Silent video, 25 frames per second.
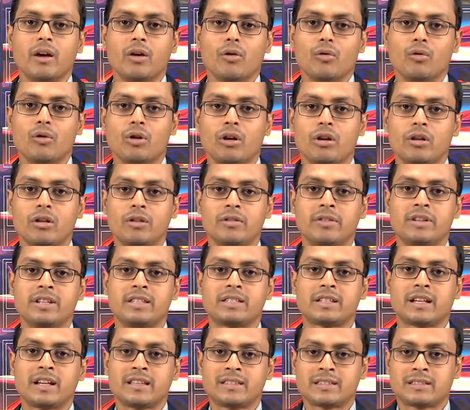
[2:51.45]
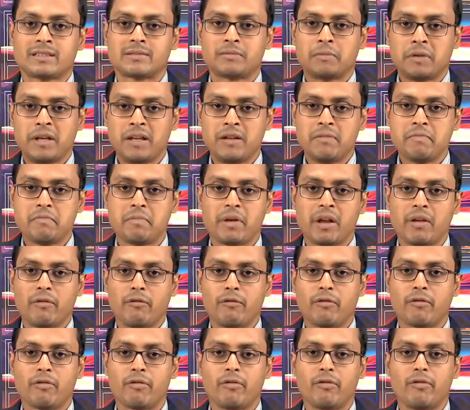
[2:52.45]
We will discuss in
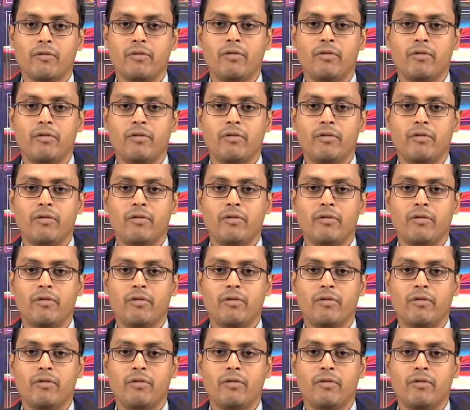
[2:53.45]
brief